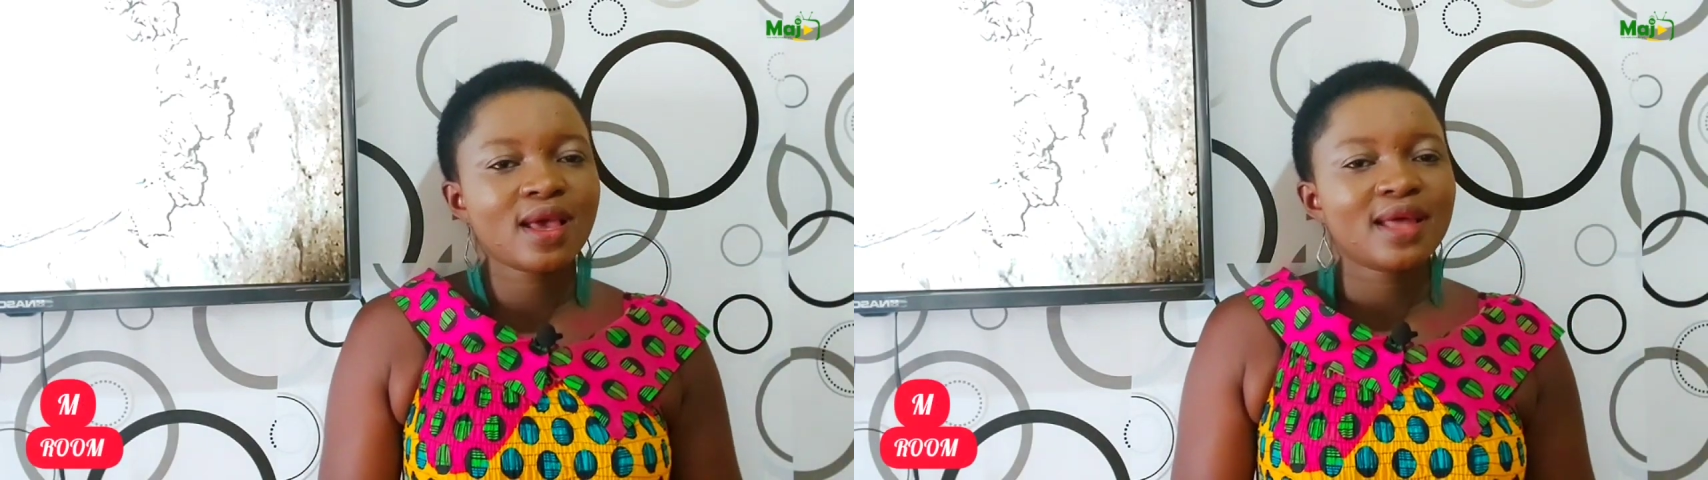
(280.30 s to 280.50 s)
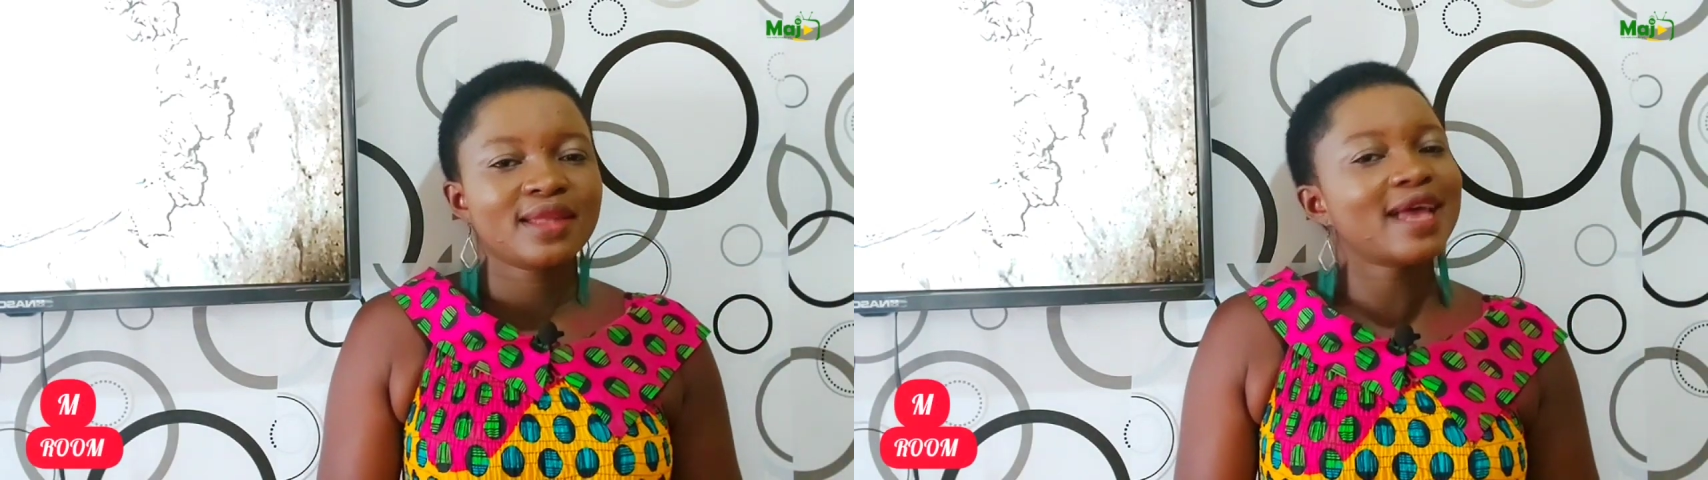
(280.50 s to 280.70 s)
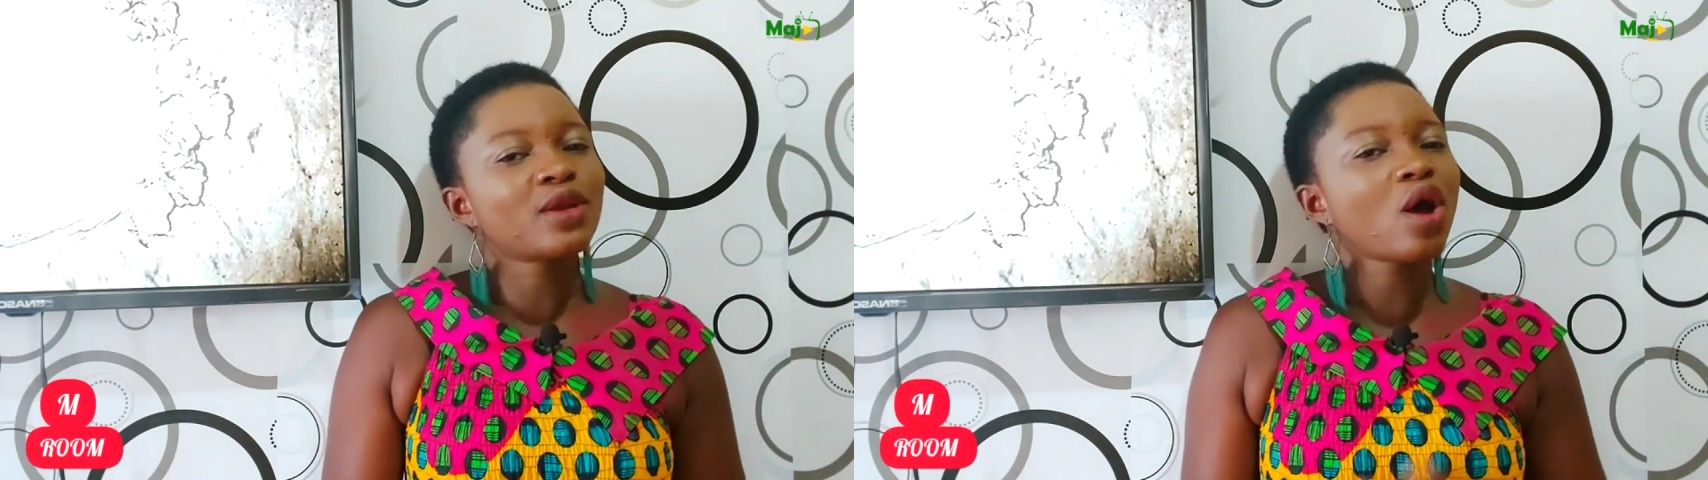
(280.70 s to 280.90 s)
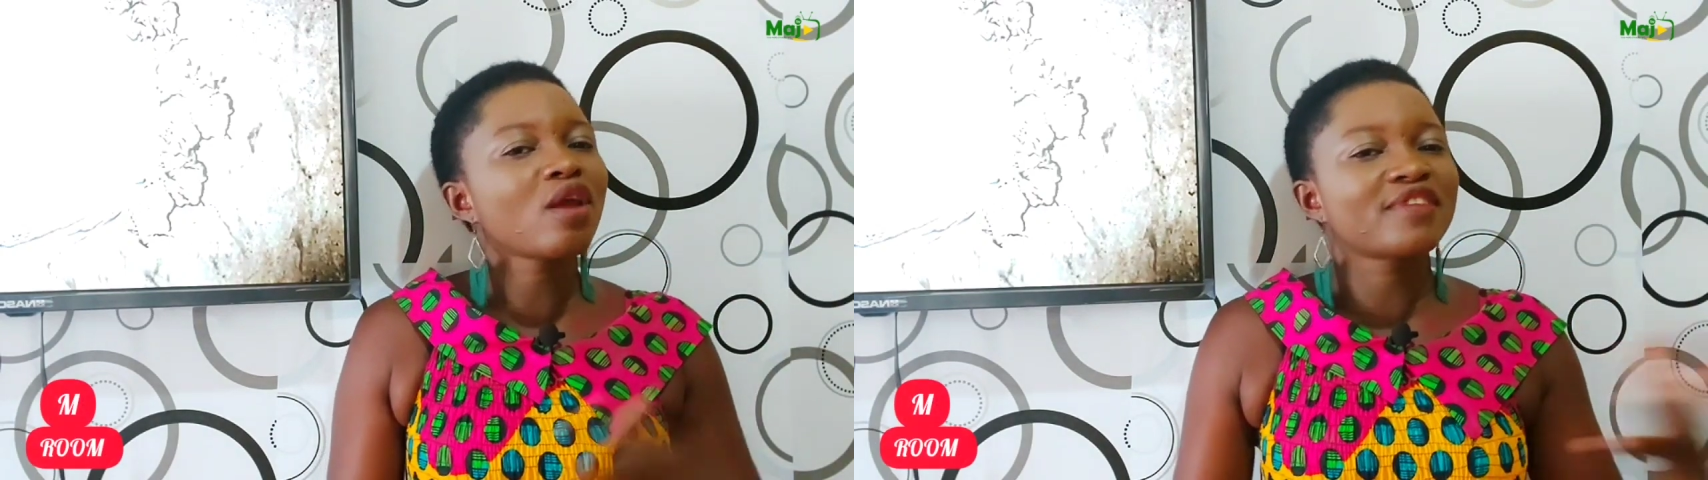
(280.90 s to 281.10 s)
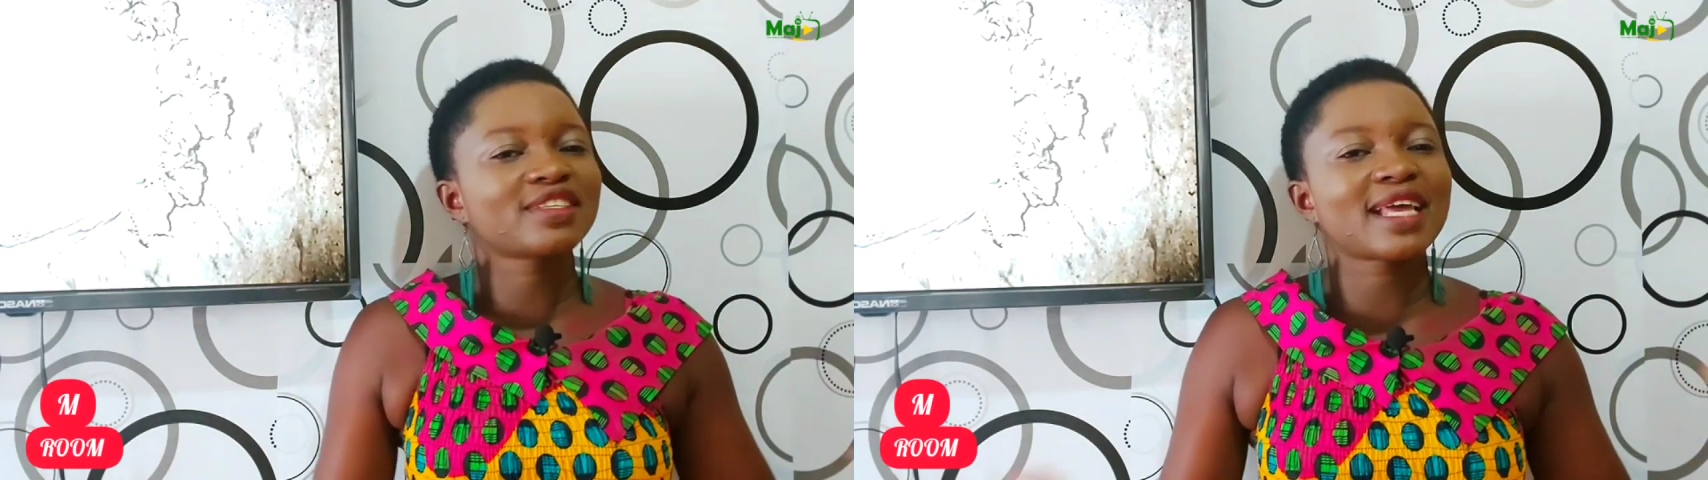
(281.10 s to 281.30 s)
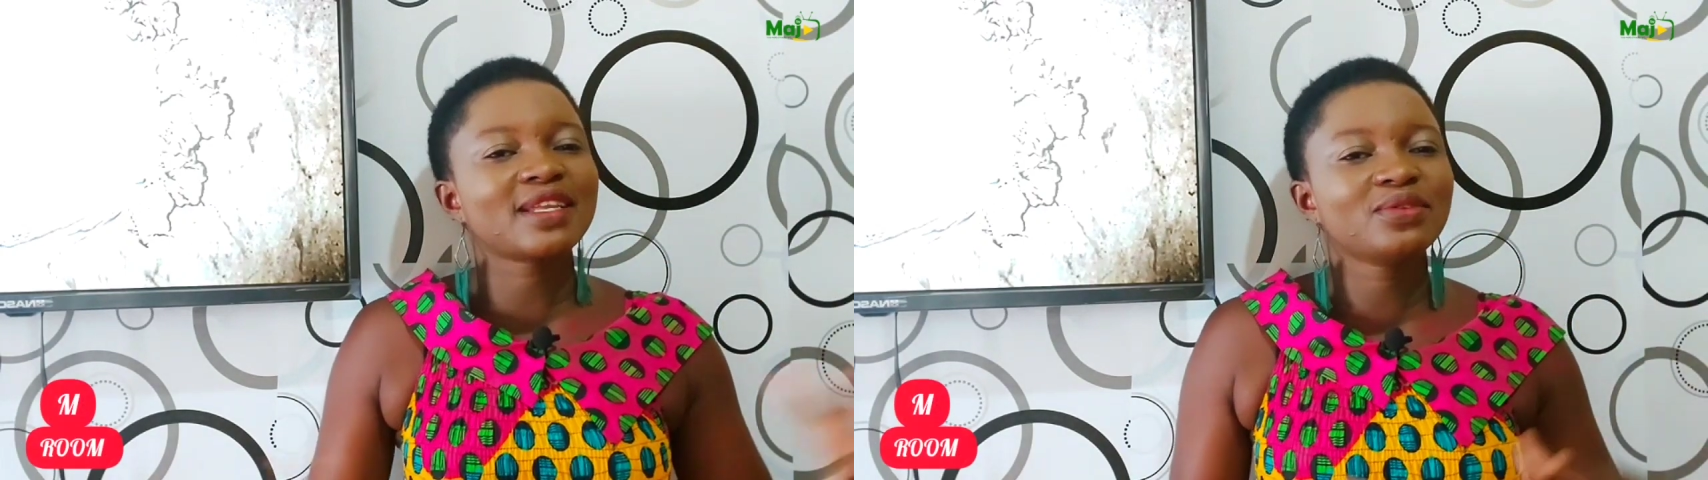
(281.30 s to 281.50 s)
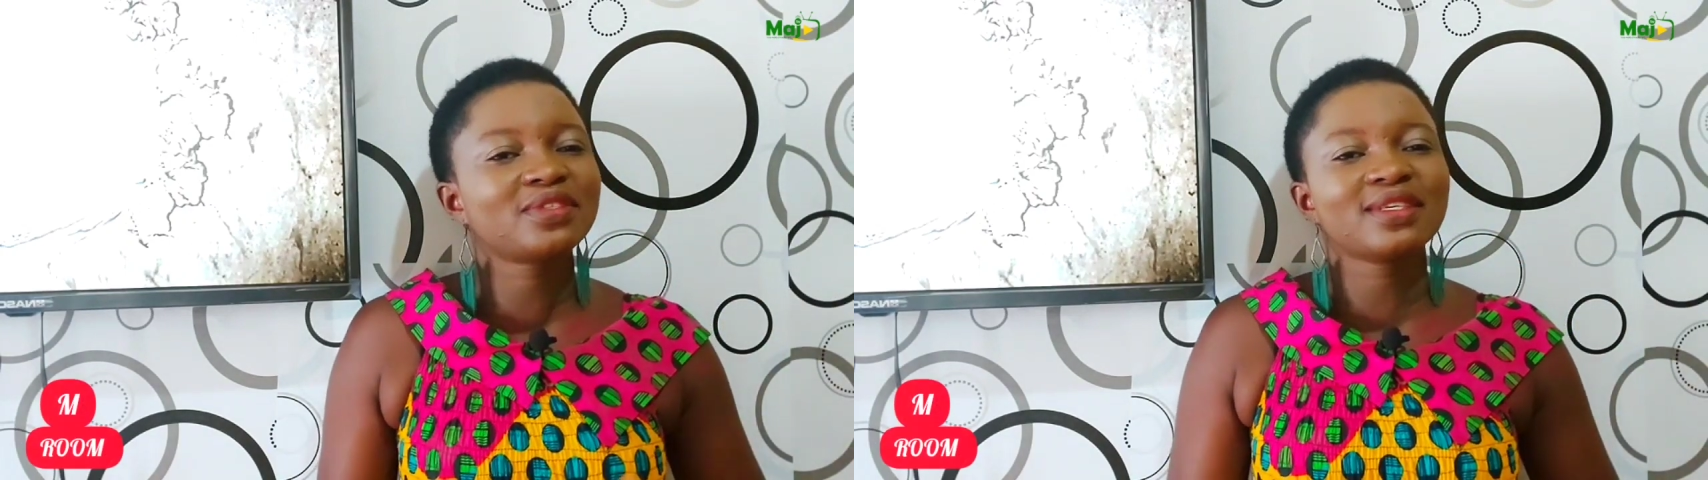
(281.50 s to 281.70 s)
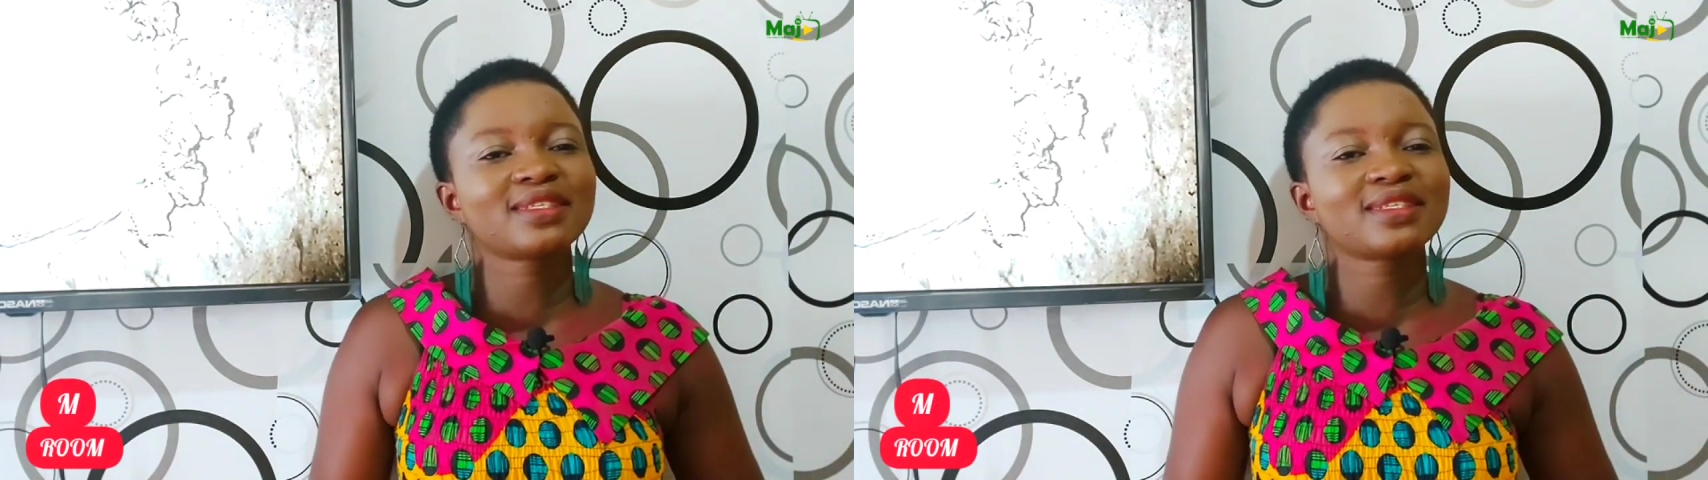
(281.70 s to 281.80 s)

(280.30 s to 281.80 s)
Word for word: Then all of a sudden you see